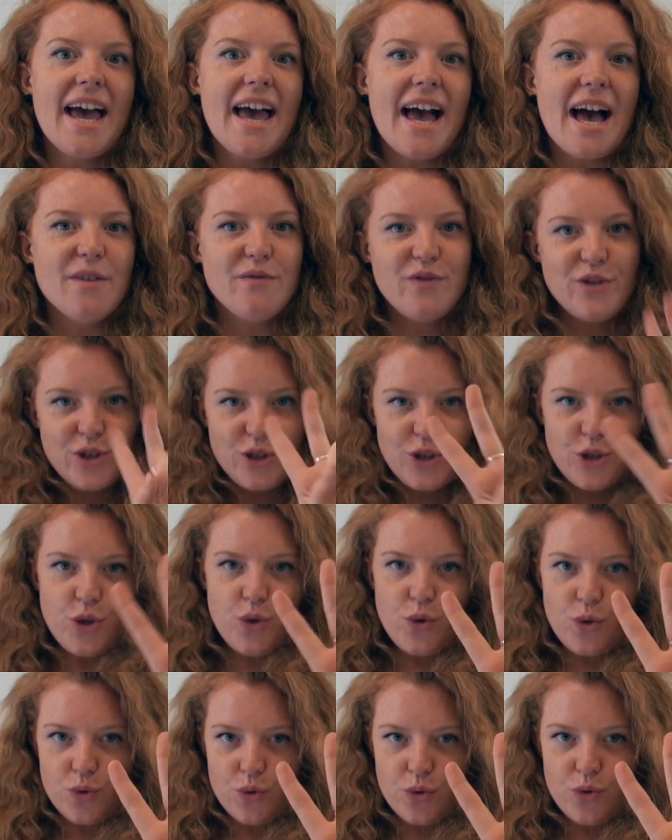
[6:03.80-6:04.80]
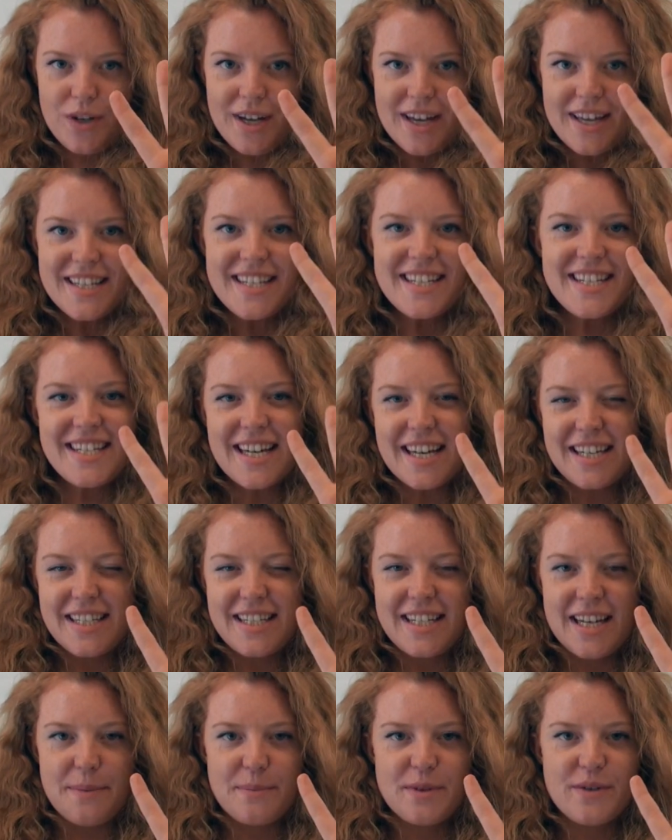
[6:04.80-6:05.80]
I have 2 study
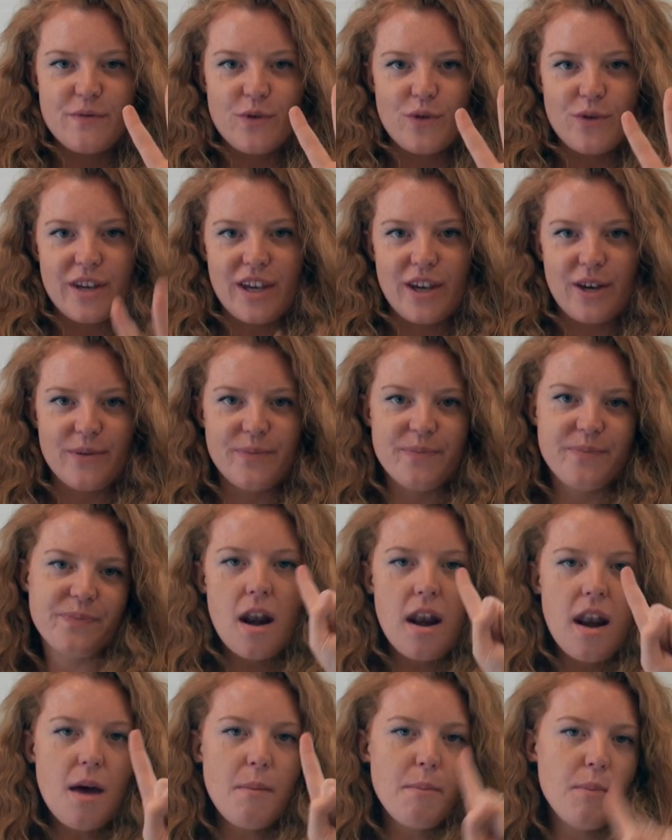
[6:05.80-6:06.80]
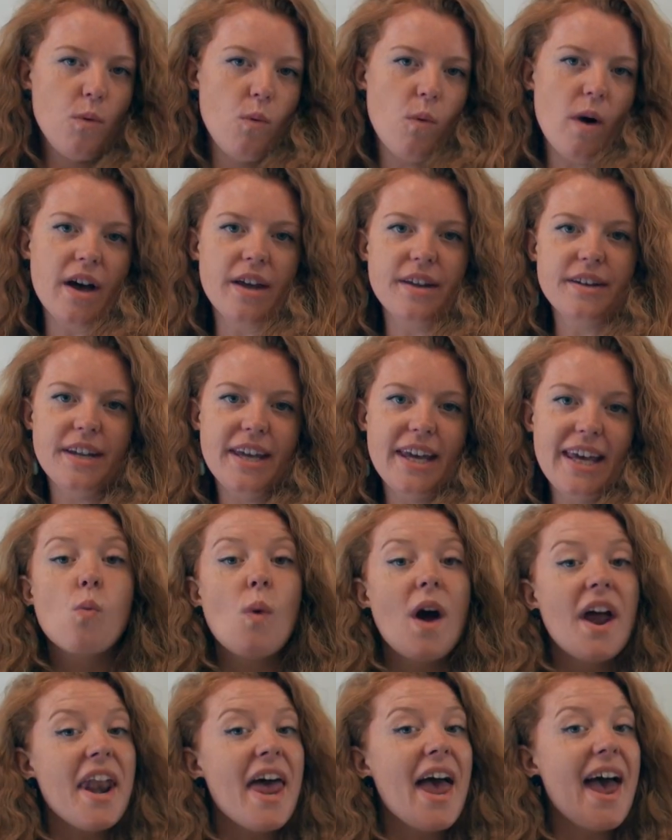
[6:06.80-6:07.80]
tips for you. Number 1,
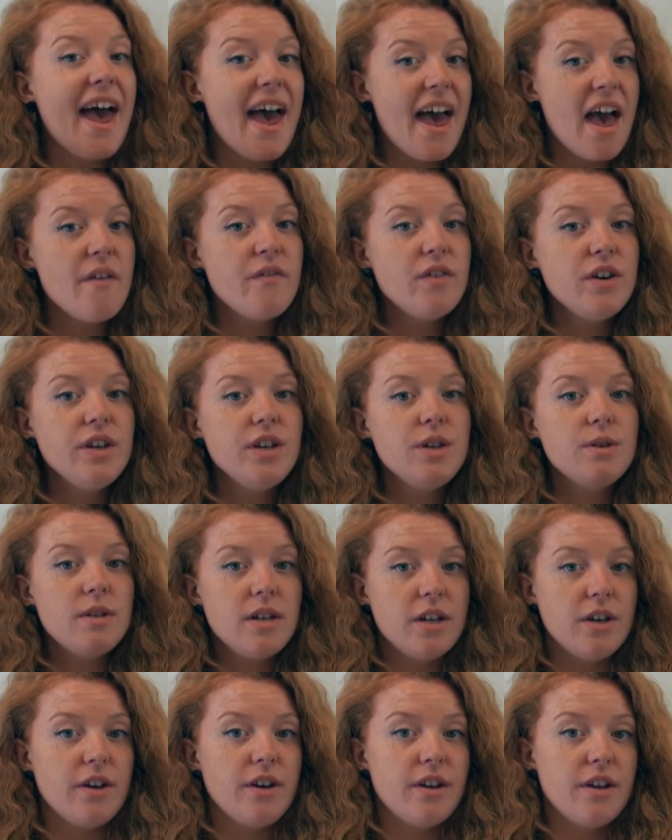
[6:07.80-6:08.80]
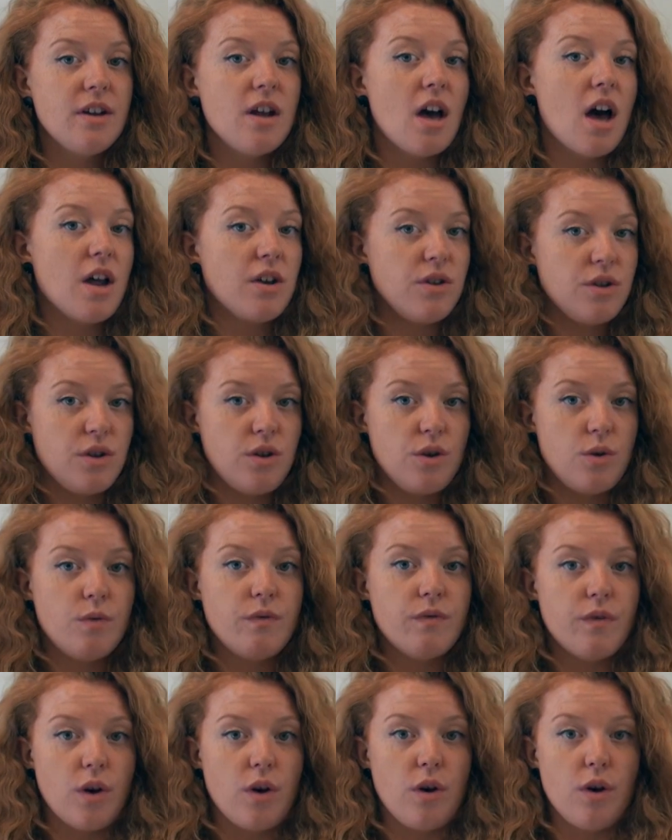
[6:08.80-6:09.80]
whenever you learn a new
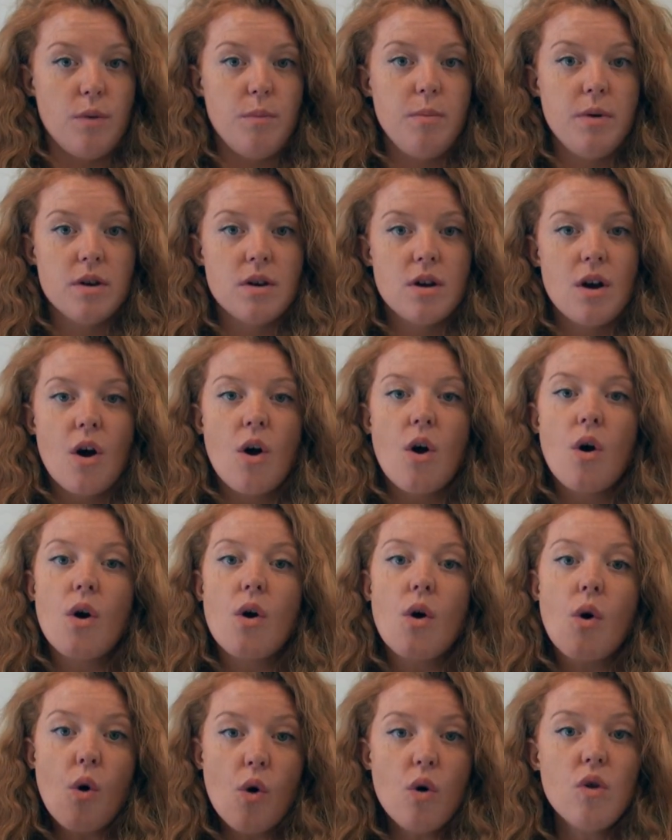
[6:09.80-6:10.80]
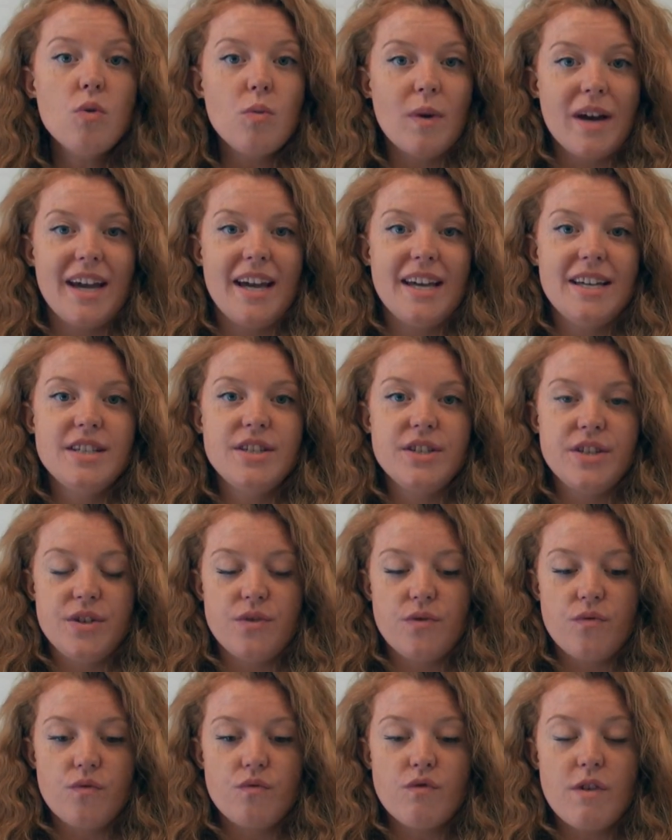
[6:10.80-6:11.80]
verb,
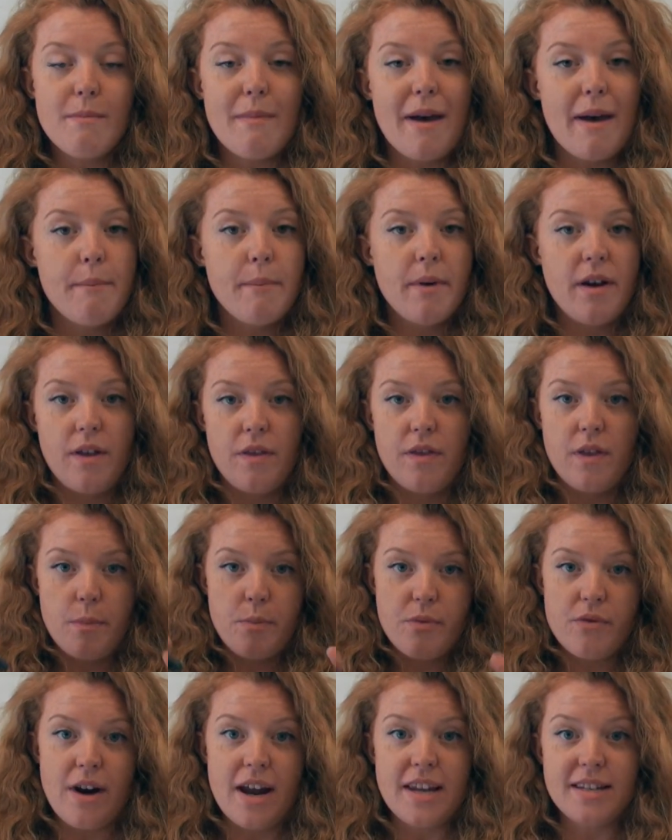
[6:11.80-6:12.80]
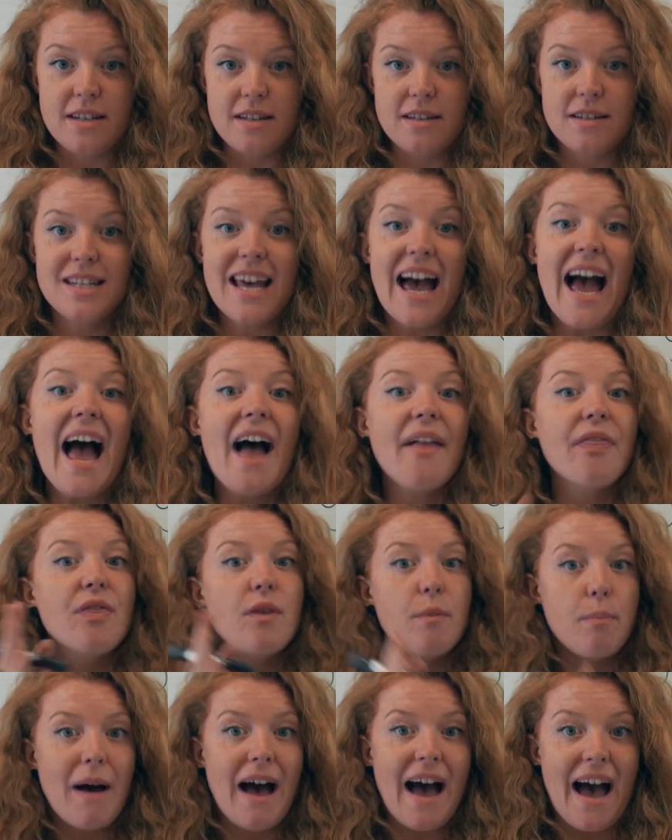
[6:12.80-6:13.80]
always remember the present and
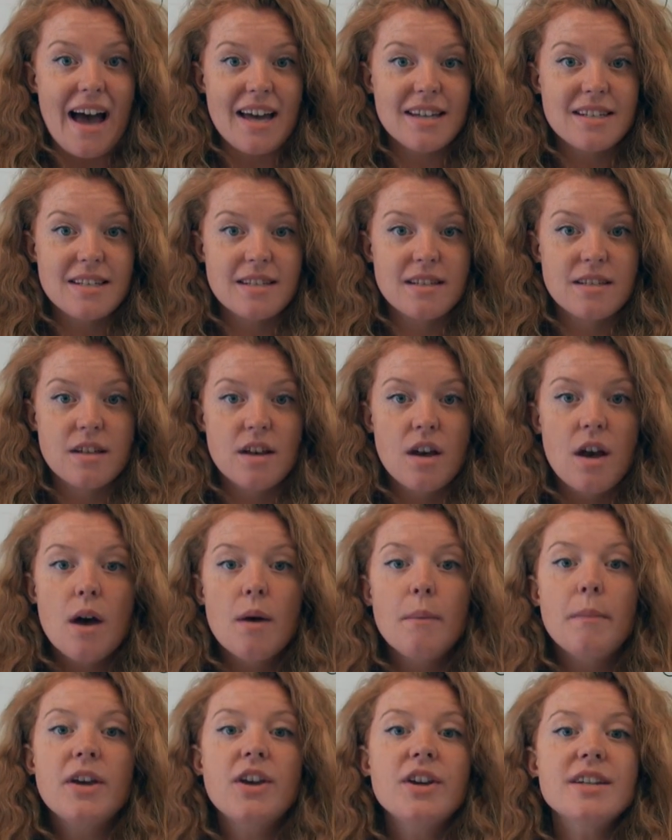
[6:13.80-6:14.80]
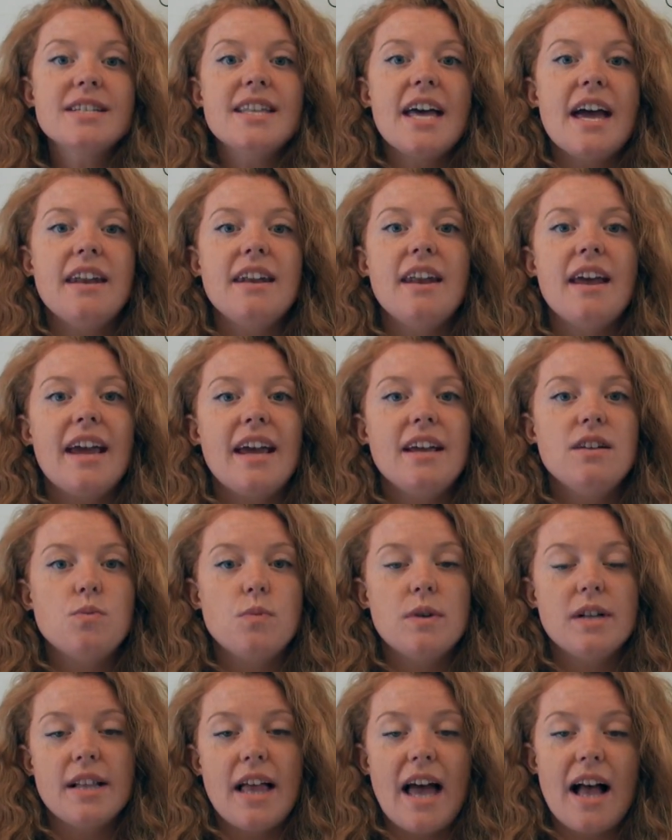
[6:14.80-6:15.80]
the past, because then it
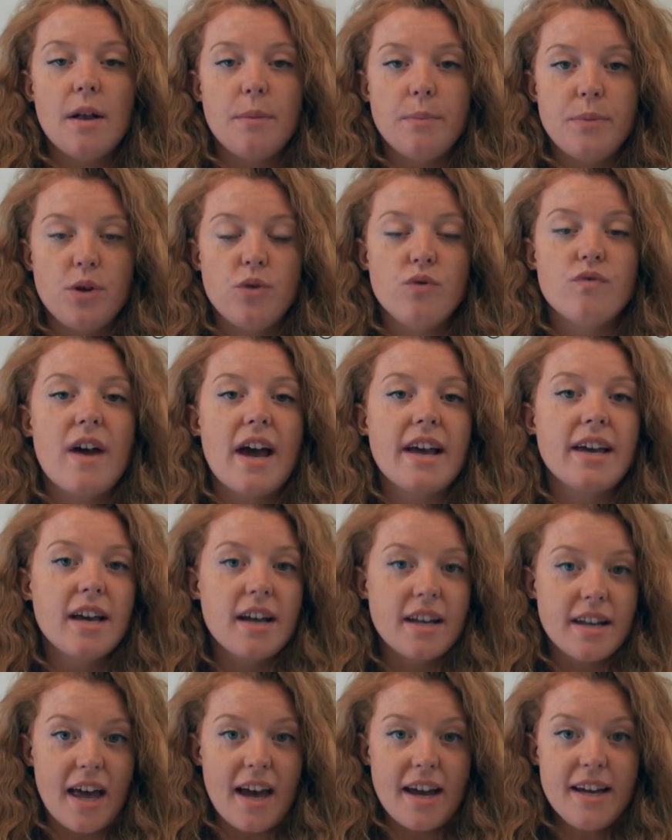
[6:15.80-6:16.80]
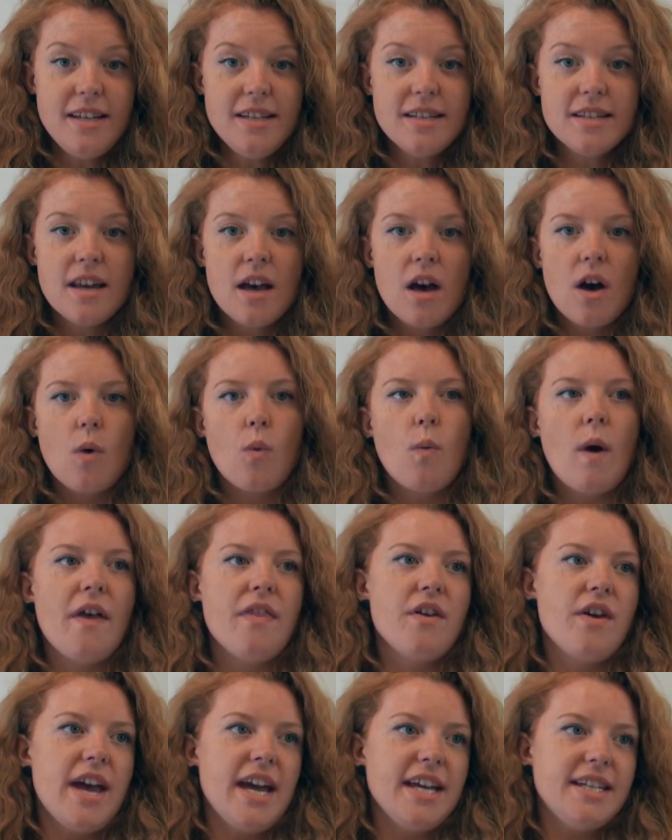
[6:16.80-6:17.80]
will help you recognize
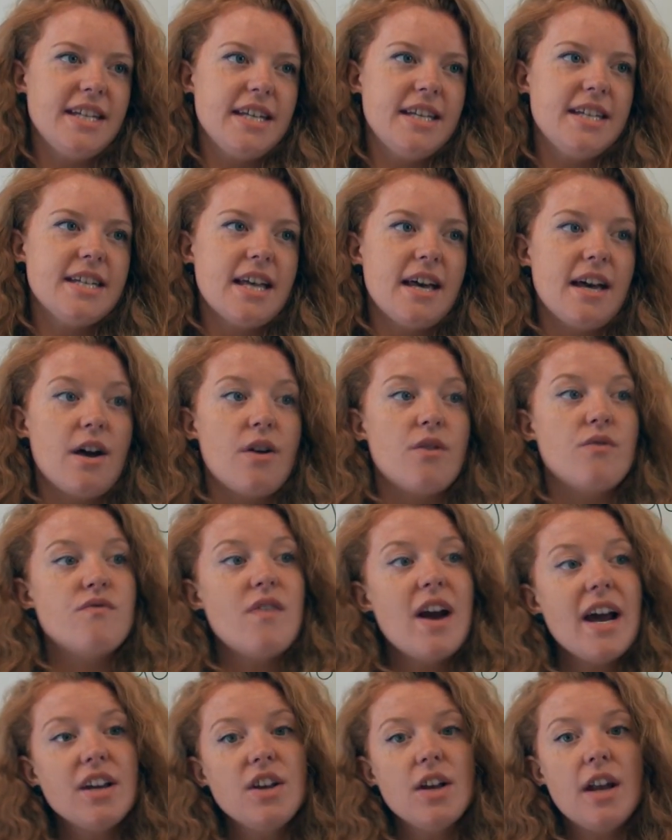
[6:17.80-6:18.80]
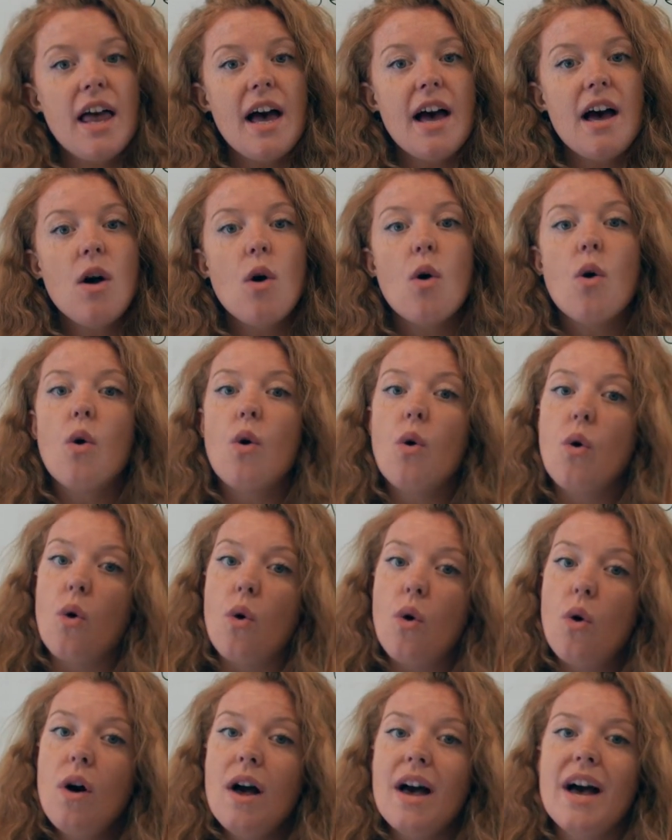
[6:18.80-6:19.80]
whether it is a regular
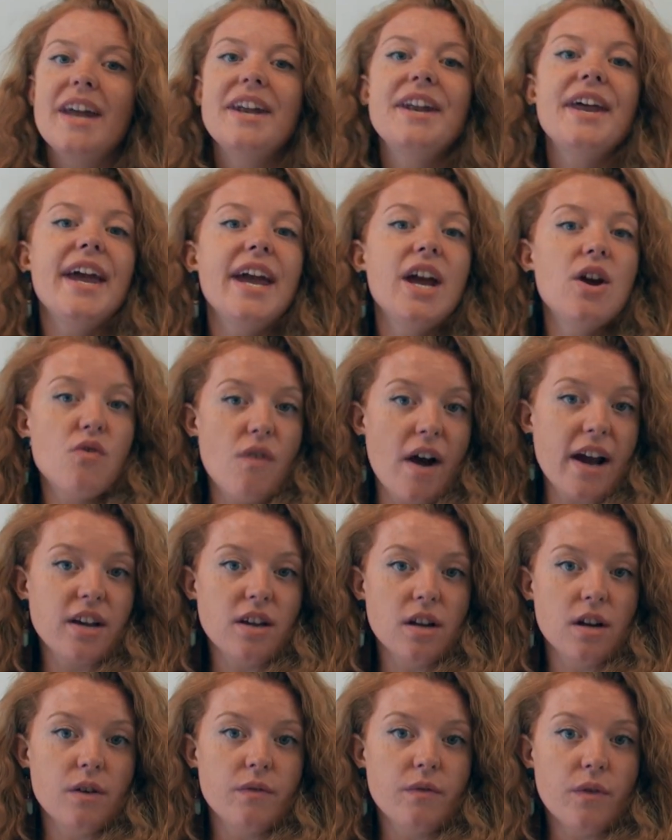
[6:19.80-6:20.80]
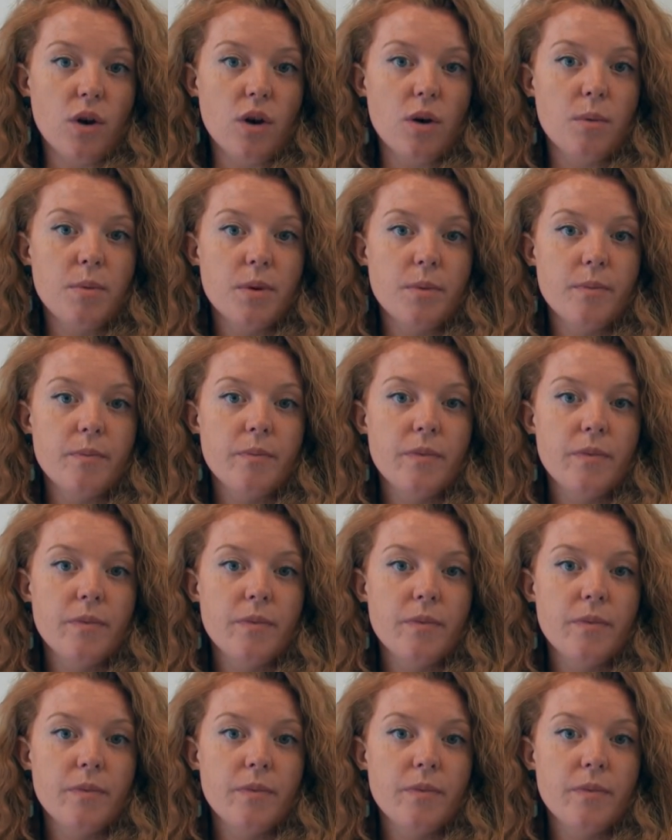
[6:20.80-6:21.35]
or an irregular verb.